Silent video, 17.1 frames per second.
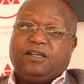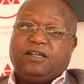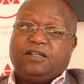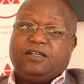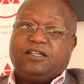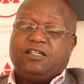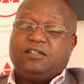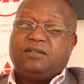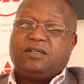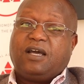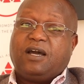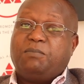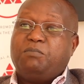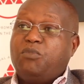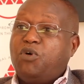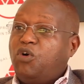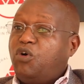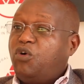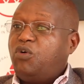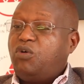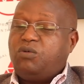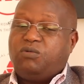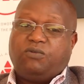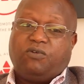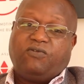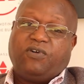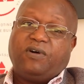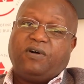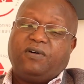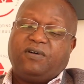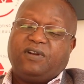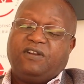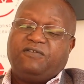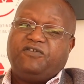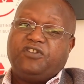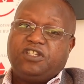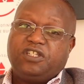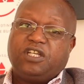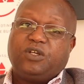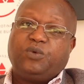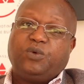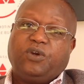It is a more of an efficient